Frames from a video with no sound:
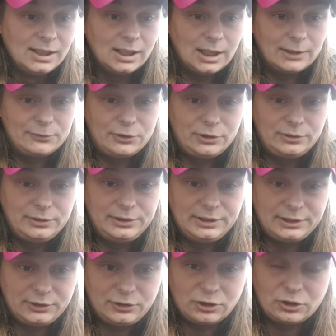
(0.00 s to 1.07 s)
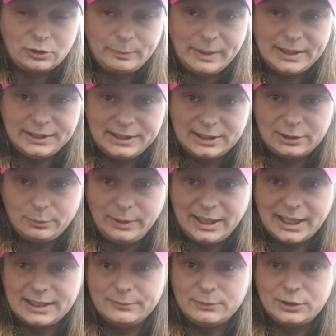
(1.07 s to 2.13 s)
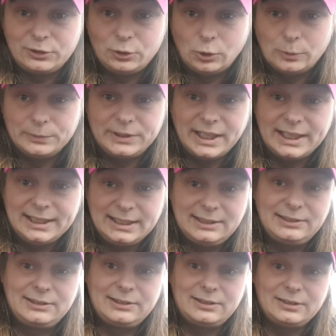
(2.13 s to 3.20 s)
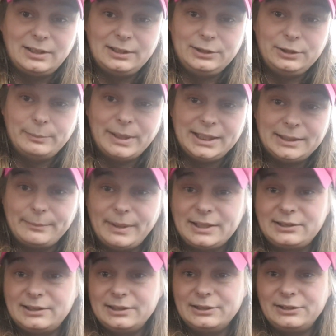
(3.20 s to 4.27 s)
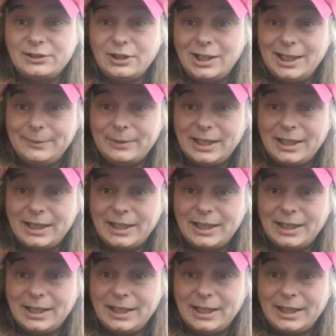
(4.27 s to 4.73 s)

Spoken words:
I've just spent this weekend with Storm Dennis. You made the best of the time.